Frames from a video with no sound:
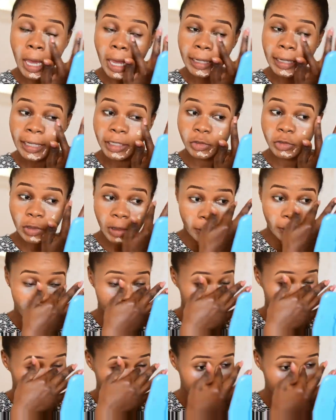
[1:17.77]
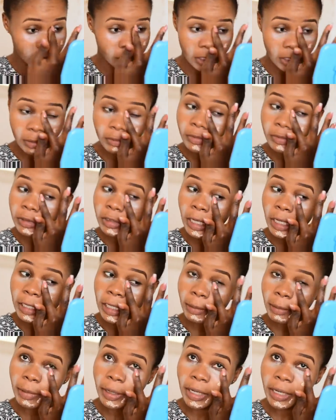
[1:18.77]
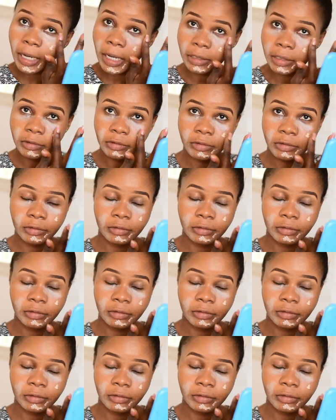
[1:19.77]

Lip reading: I like to apply sometimes under my eye